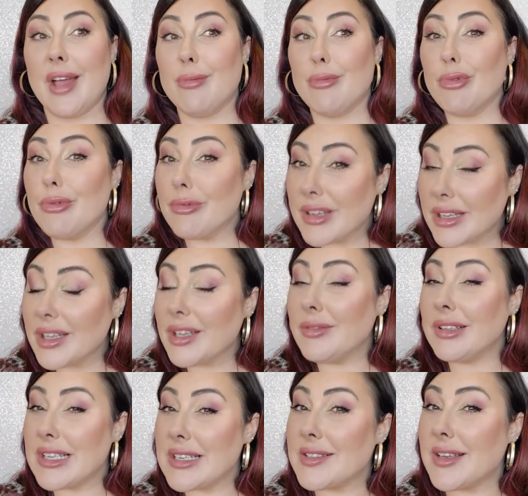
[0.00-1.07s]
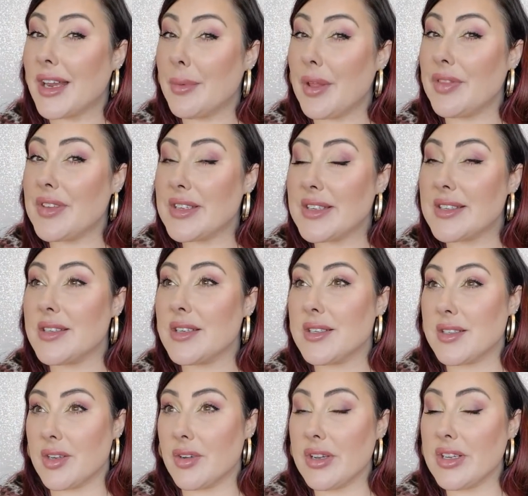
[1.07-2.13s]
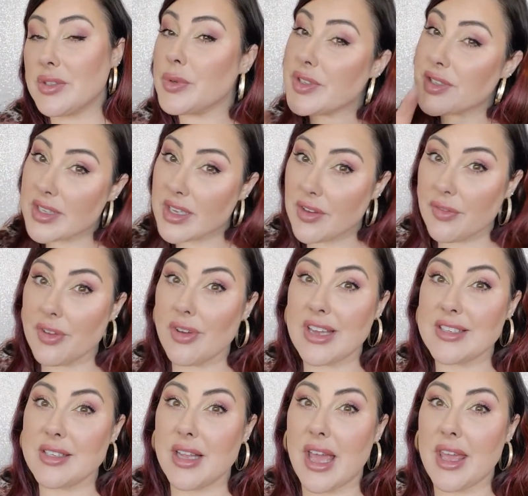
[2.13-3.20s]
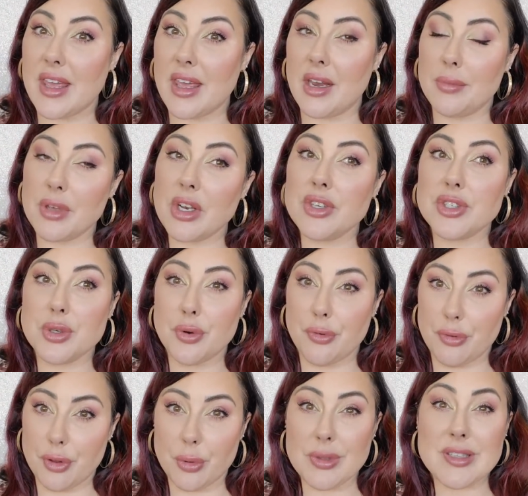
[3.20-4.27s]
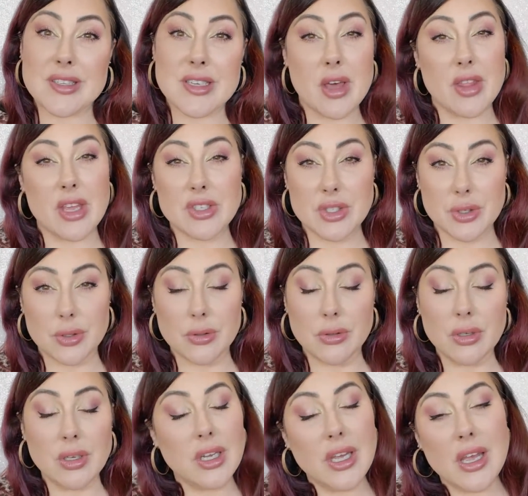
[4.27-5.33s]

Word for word: I'm really, really excited about this series. We'll see if you guys like it. I'm going to do a few and see how they do.